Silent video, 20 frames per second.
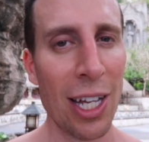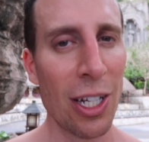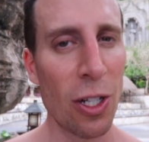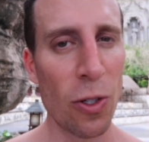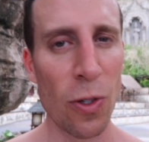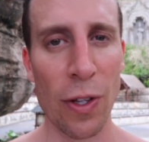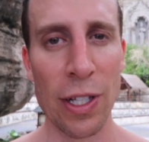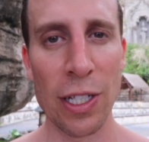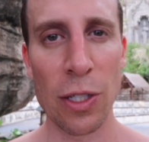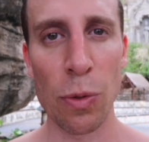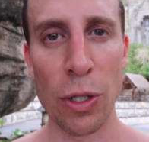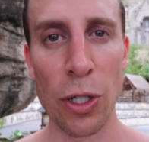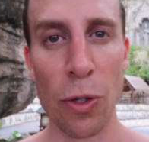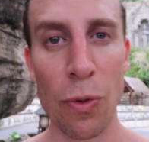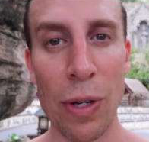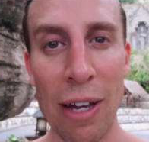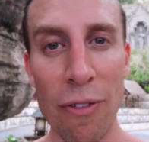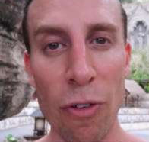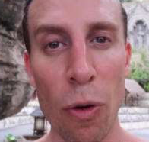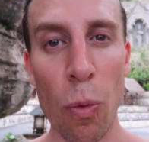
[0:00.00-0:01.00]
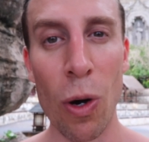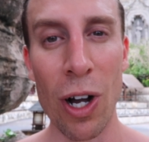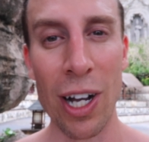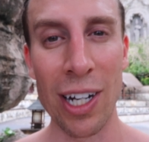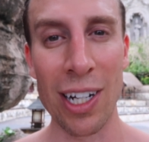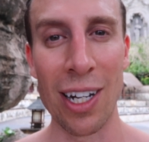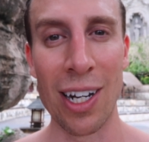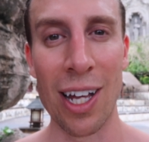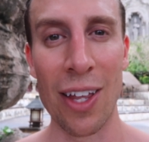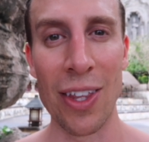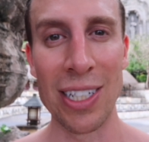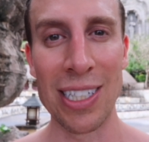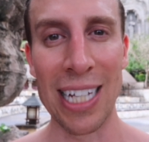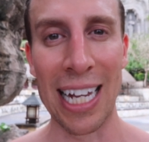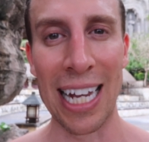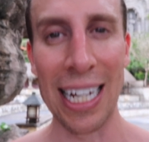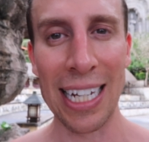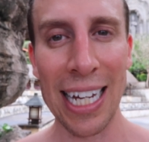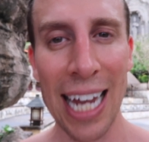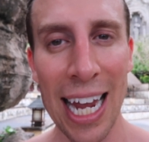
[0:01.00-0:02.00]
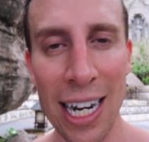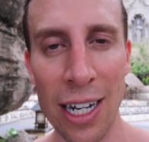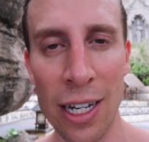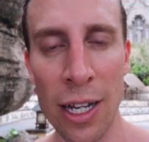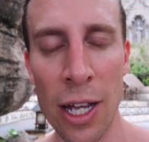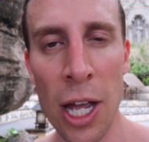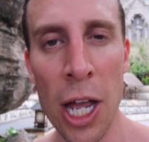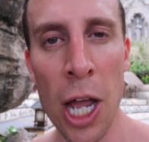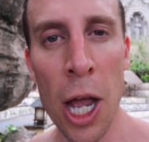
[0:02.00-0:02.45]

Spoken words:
you know this one, you'll never work another day again.